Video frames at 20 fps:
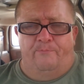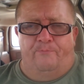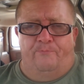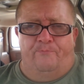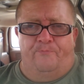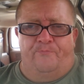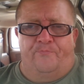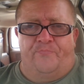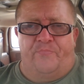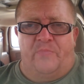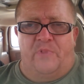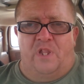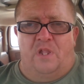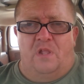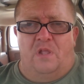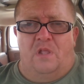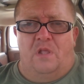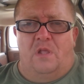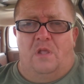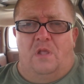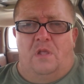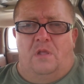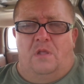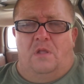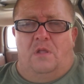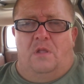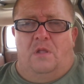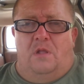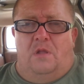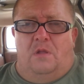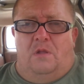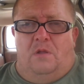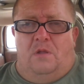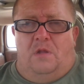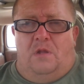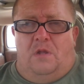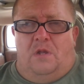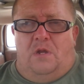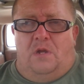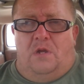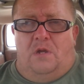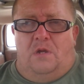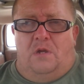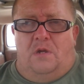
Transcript: Nothing is said.